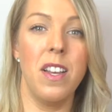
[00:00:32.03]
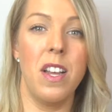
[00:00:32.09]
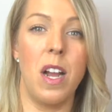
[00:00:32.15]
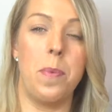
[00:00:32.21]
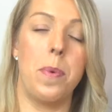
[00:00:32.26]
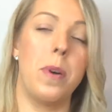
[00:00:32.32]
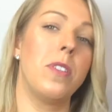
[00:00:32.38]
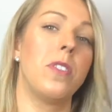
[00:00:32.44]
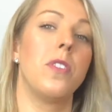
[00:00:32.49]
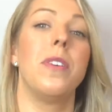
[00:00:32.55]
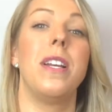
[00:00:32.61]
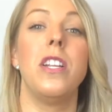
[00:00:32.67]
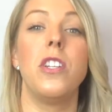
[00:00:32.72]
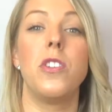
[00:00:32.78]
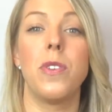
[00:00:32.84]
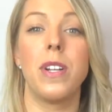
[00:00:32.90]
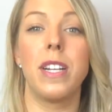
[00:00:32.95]
A personal
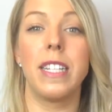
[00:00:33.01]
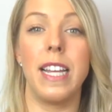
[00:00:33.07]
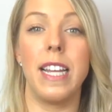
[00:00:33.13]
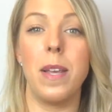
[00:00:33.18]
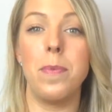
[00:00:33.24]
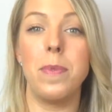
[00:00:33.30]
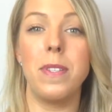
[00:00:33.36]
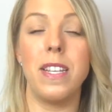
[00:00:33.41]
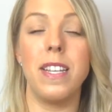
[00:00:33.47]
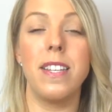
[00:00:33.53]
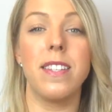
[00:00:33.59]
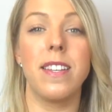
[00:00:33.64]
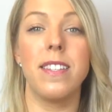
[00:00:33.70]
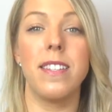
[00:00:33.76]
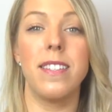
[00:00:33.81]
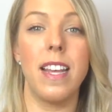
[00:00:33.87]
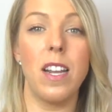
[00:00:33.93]
injury claim seeks
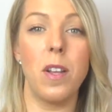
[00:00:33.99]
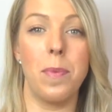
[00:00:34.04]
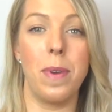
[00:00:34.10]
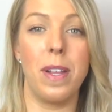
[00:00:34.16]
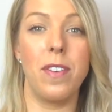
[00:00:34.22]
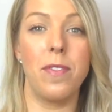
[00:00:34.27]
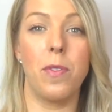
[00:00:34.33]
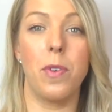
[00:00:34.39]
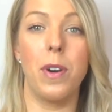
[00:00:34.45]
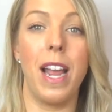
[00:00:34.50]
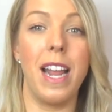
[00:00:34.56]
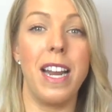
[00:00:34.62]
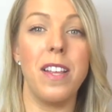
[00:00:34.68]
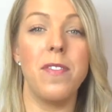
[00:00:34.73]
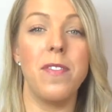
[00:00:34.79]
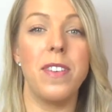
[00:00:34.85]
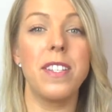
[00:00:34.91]
a settlement for
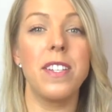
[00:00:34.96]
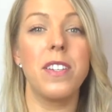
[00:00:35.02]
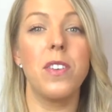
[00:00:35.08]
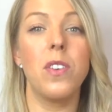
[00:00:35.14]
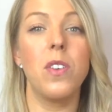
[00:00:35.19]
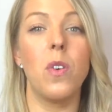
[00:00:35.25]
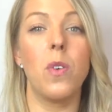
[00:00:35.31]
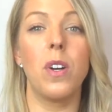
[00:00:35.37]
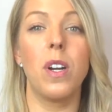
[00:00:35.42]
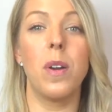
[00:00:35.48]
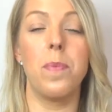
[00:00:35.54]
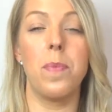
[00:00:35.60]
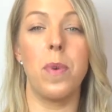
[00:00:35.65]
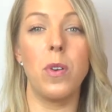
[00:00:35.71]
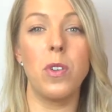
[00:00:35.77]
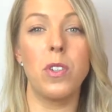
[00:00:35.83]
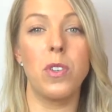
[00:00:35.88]
any physical or
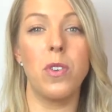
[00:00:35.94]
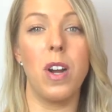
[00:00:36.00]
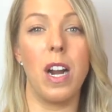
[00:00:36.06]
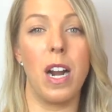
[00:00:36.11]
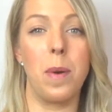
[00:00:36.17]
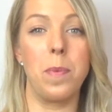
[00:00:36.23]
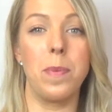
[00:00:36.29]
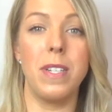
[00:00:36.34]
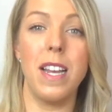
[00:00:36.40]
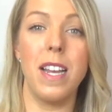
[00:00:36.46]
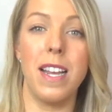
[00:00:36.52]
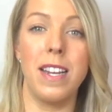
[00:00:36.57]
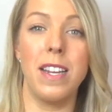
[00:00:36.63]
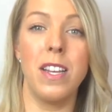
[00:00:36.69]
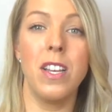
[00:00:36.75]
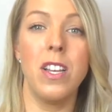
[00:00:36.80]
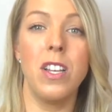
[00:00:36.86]
emotional harm
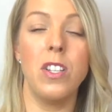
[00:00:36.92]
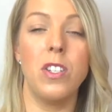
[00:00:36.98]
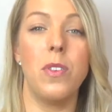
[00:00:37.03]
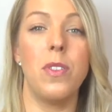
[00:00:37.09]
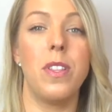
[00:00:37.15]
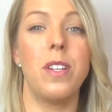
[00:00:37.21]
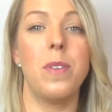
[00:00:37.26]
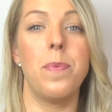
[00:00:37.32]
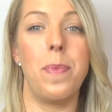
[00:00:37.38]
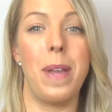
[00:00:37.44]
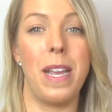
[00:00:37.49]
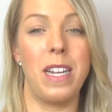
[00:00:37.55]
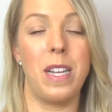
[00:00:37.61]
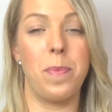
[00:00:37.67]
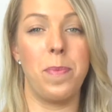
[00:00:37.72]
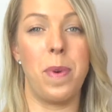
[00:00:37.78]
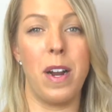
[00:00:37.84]
done to the
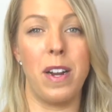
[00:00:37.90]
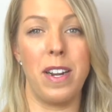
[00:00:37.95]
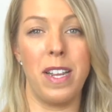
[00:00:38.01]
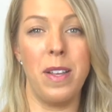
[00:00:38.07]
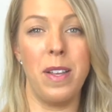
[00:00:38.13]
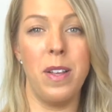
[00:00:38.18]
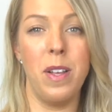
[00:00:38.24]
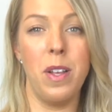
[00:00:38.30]
demanding party.